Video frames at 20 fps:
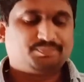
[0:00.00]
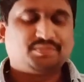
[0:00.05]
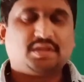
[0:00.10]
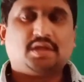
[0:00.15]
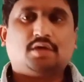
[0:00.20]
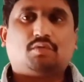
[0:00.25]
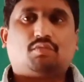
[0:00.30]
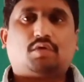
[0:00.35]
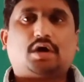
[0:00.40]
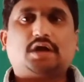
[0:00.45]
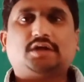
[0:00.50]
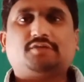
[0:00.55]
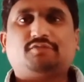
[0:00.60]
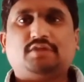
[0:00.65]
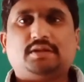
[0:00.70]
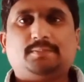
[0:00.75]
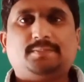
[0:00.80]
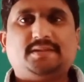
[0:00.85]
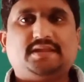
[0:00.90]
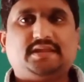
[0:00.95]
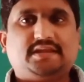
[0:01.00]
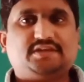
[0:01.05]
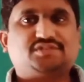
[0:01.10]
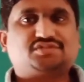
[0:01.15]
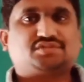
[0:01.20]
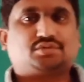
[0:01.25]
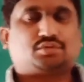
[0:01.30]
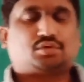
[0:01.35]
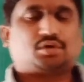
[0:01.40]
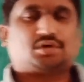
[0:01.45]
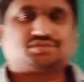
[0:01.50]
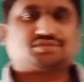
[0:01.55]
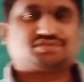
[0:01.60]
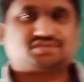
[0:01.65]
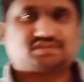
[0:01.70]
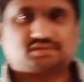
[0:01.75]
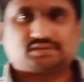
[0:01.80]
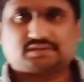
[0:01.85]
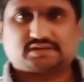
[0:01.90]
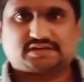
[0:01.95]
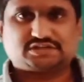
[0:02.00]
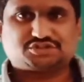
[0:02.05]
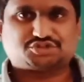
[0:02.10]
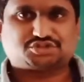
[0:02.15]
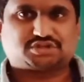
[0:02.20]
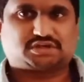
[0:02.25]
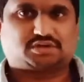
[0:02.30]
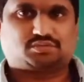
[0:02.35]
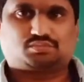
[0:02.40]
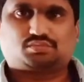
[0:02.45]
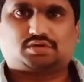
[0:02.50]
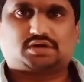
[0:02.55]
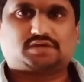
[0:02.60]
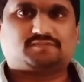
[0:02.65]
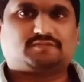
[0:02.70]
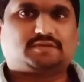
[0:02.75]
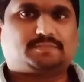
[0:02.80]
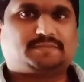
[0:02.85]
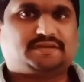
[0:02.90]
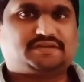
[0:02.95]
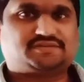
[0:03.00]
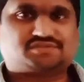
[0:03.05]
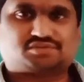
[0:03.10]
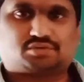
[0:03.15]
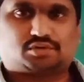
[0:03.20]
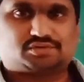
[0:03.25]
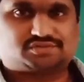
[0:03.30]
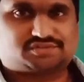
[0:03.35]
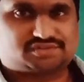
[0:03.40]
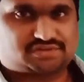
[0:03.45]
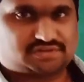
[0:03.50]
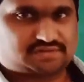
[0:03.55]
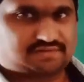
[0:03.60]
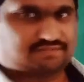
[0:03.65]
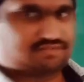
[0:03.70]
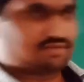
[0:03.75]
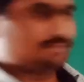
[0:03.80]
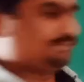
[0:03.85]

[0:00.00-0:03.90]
what will be its concentration? What will be its concentration?